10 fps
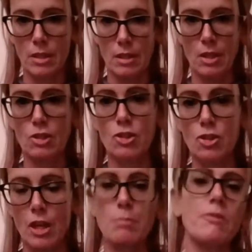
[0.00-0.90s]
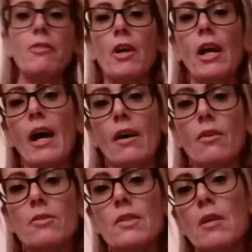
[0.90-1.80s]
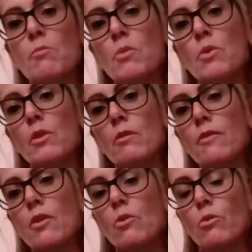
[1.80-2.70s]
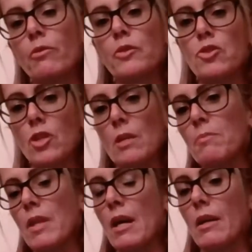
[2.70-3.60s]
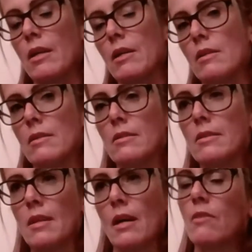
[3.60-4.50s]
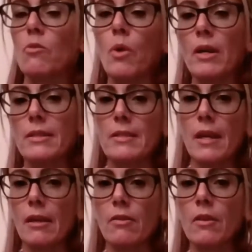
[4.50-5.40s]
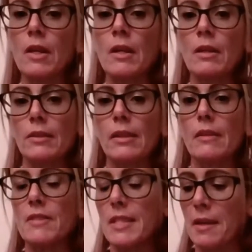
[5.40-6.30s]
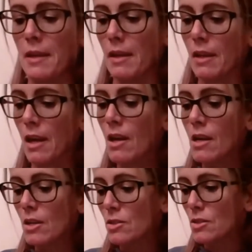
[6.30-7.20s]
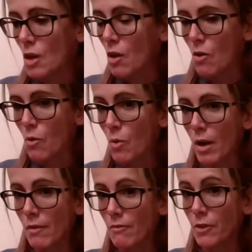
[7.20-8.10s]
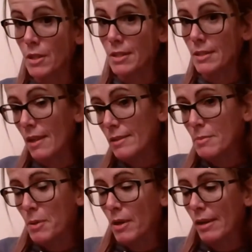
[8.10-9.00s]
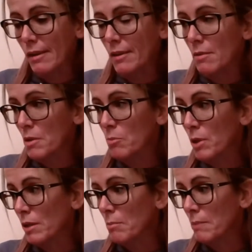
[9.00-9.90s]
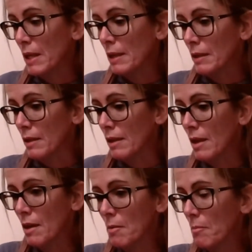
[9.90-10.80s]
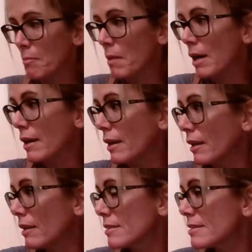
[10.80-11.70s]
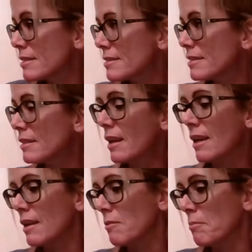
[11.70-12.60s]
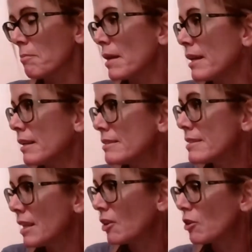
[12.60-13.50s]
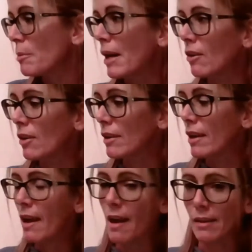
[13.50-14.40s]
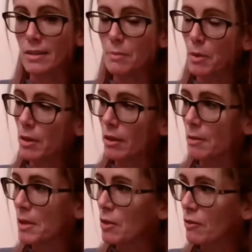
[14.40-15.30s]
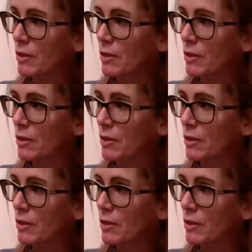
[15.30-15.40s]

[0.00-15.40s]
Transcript: shaped fairy house and more of the oval shape that is kind of what Tink lives in. So for this next part, I'm going to bring in my assistant and my Tinkerbell expert. Come on over and